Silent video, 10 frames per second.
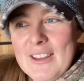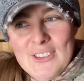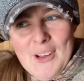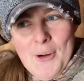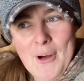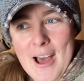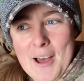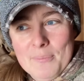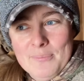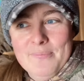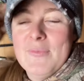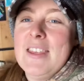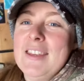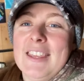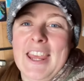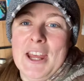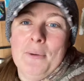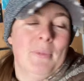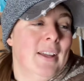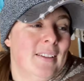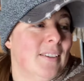So, um, Kim,